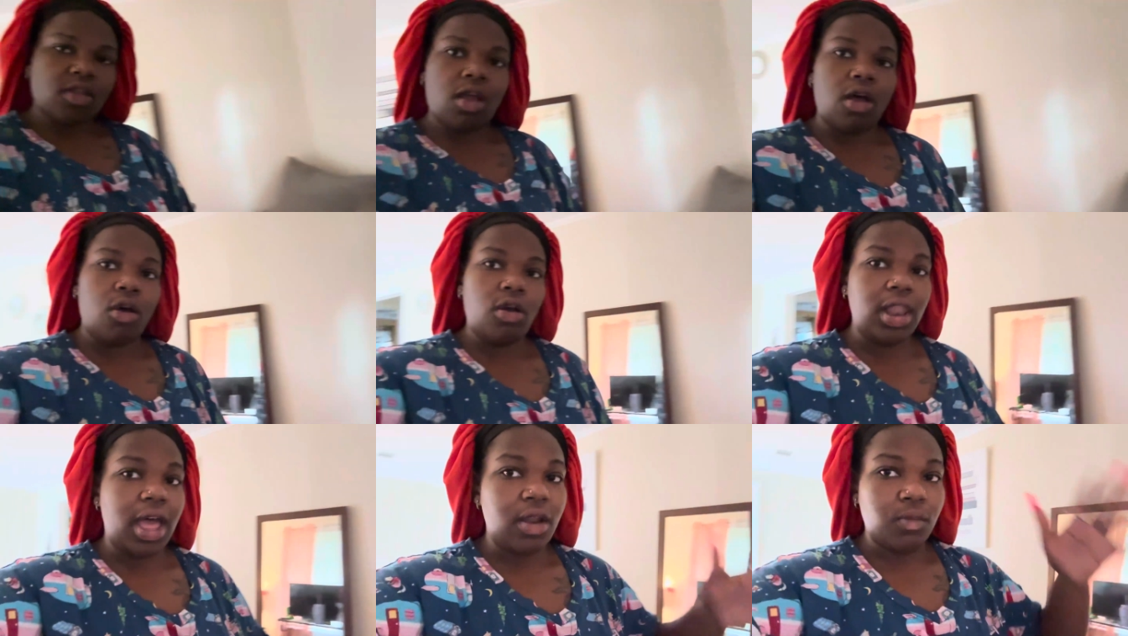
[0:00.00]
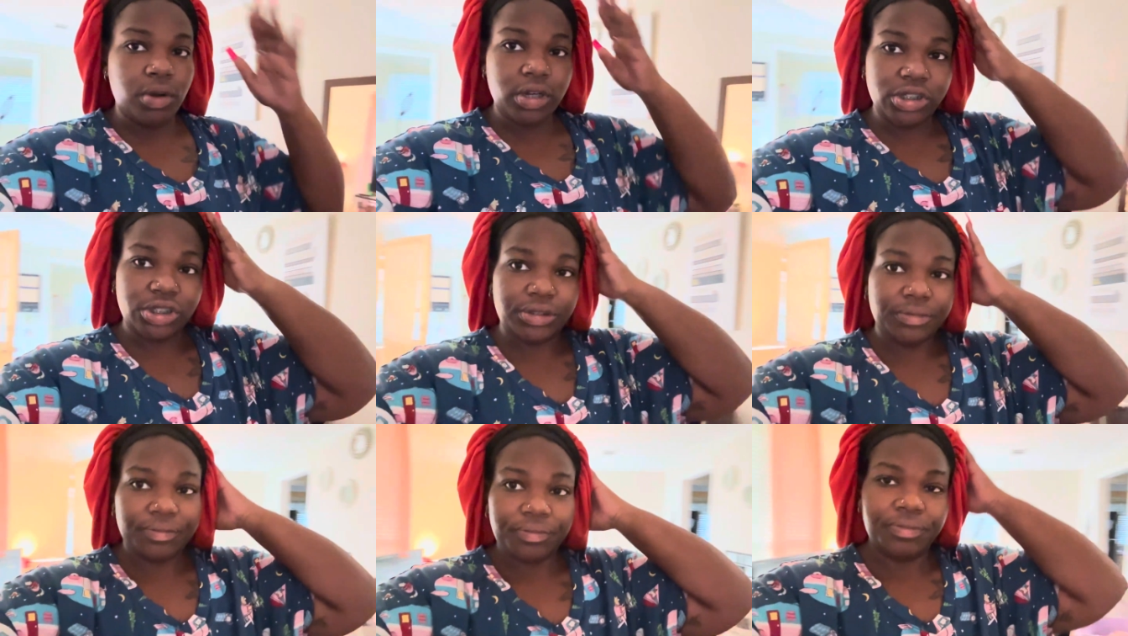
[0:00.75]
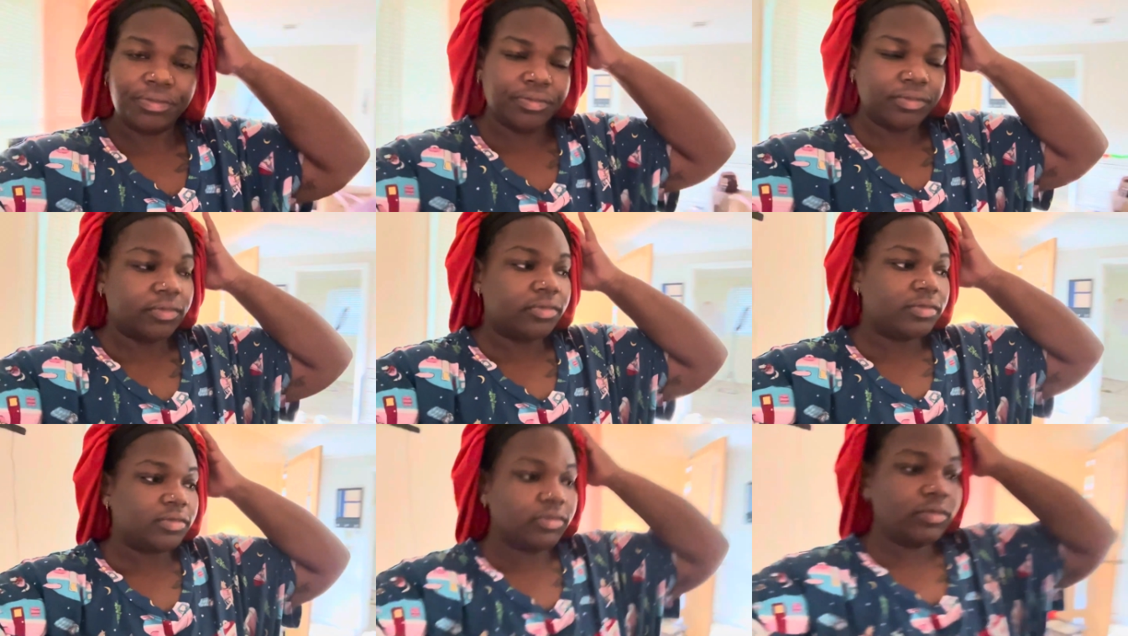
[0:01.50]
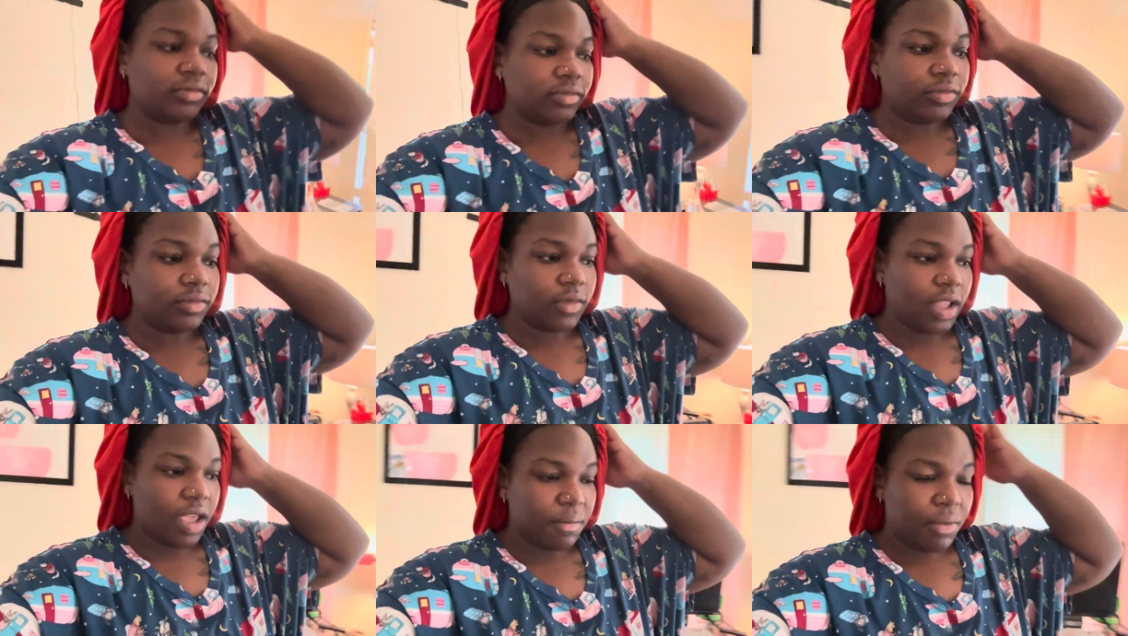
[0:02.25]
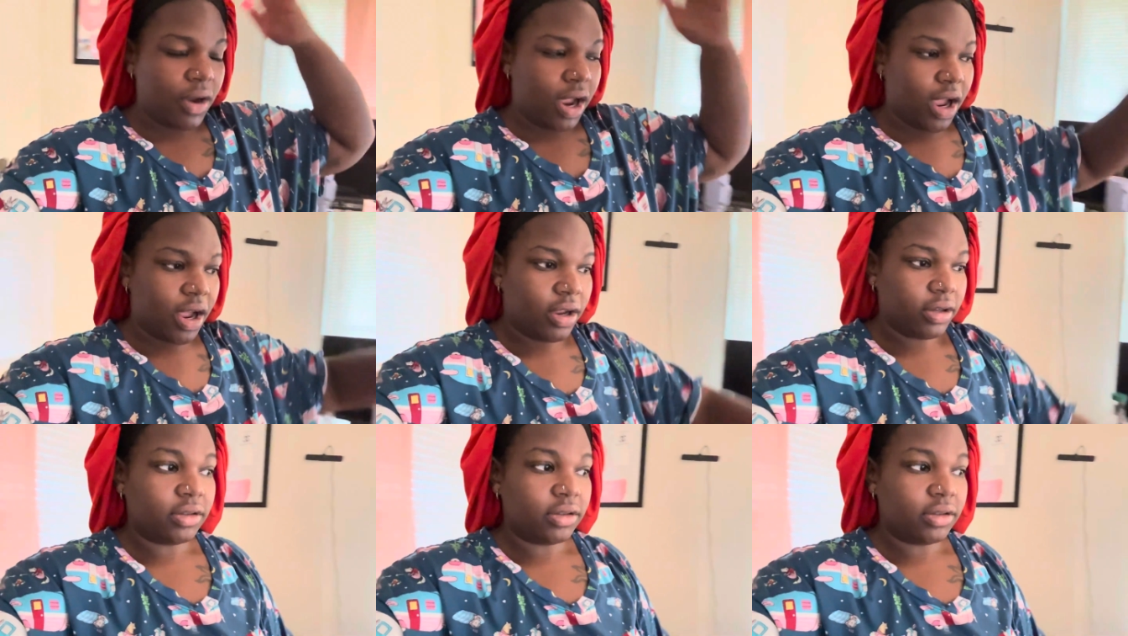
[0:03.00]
whole lot of worship and prayer.